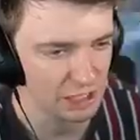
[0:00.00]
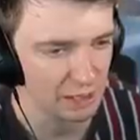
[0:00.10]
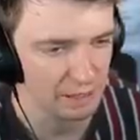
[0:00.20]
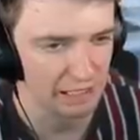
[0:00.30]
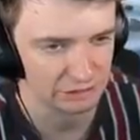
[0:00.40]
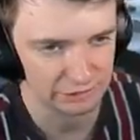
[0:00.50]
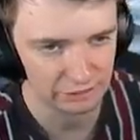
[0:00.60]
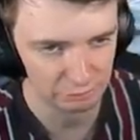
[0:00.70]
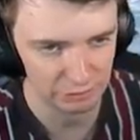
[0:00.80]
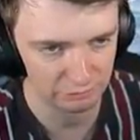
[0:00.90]
a habit, actually.
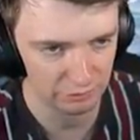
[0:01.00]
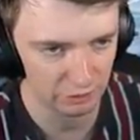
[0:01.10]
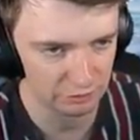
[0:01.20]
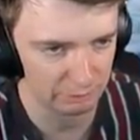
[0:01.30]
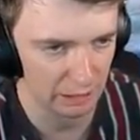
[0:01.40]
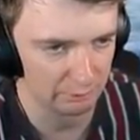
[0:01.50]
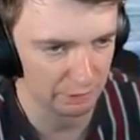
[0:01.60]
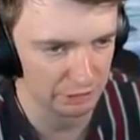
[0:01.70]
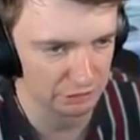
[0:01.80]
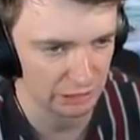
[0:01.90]
That's what this video is about,
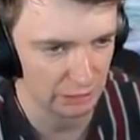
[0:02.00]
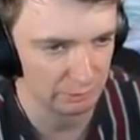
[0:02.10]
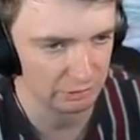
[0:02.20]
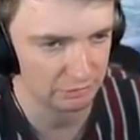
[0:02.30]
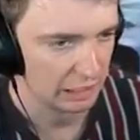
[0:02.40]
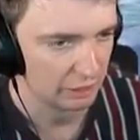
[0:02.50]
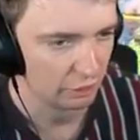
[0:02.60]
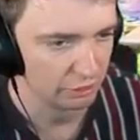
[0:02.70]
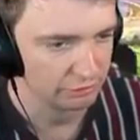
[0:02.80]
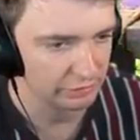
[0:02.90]
punishing habits. Uh,
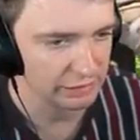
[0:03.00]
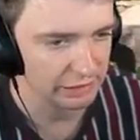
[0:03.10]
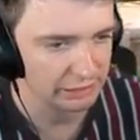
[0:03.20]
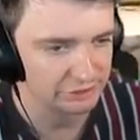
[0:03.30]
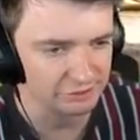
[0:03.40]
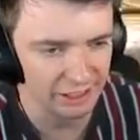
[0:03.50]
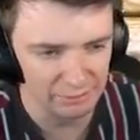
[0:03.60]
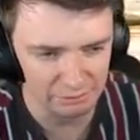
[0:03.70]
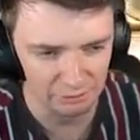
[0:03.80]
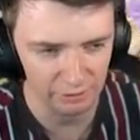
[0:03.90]
honestly, he just
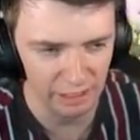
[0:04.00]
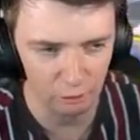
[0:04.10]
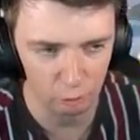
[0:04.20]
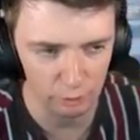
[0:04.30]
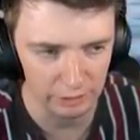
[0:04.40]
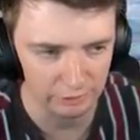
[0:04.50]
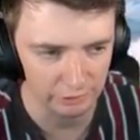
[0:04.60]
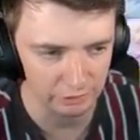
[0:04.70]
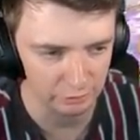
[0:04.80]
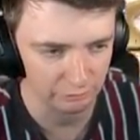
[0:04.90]
keeps throwing out weird
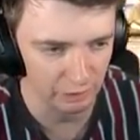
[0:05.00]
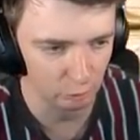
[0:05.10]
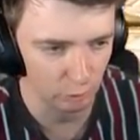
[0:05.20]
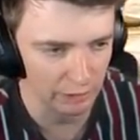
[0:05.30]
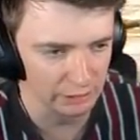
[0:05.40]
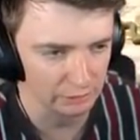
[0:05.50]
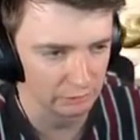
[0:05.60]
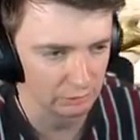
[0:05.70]
things. So if I wait,